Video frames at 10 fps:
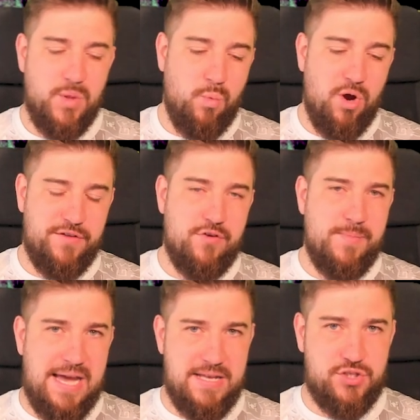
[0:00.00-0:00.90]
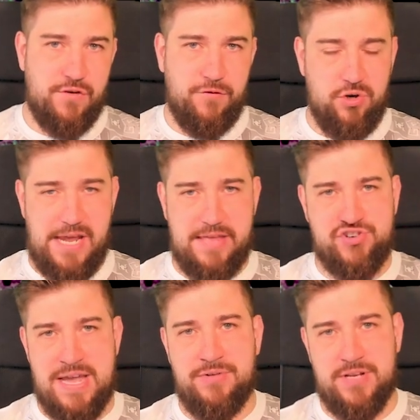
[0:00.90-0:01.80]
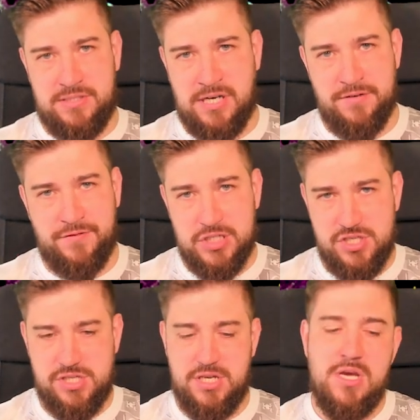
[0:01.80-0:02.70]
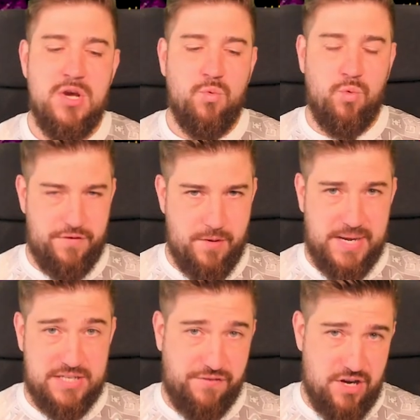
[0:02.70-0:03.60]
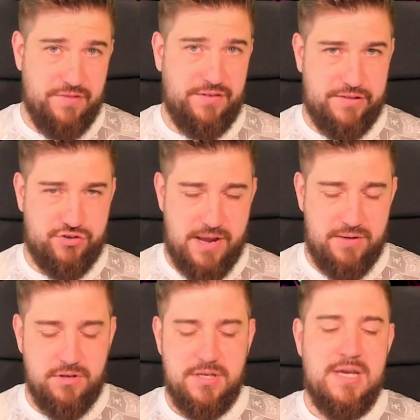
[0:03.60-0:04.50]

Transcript: One of them has 4 Death Shroud and Typhus. One of them has 5 Death Shroud.